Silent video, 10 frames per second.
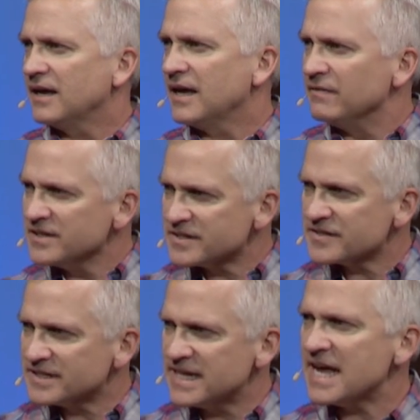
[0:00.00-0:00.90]
And this is
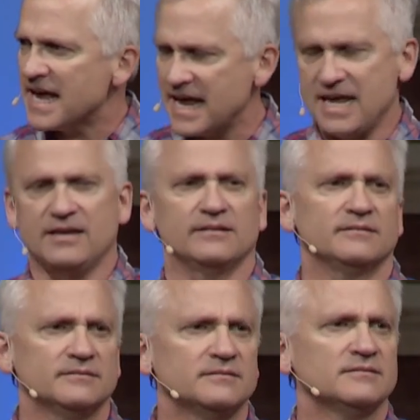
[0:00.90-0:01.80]
a day
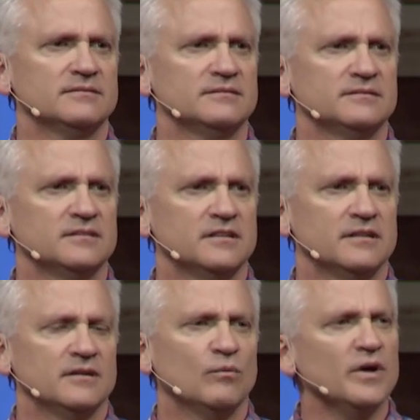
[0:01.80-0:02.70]

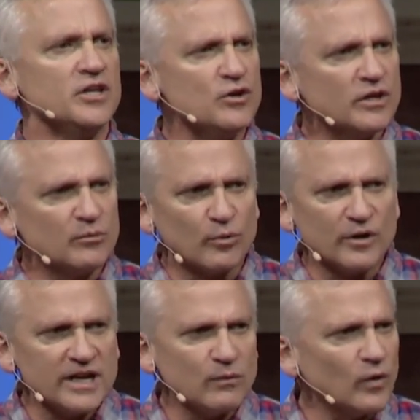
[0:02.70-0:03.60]
when you can
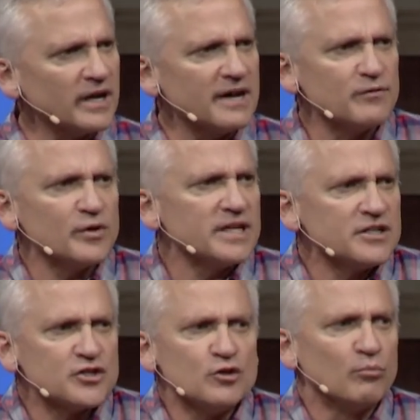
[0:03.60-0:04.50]
bring whatever it
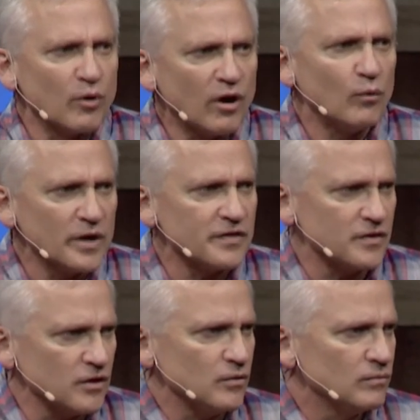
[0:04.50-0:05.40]
is you brought with
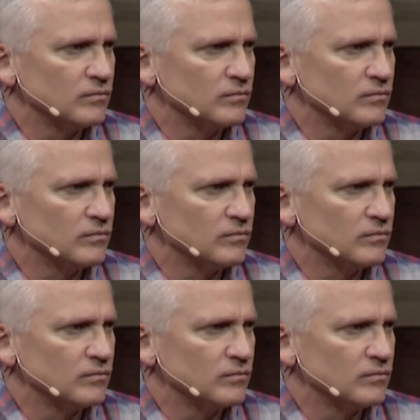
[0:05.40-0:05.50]
you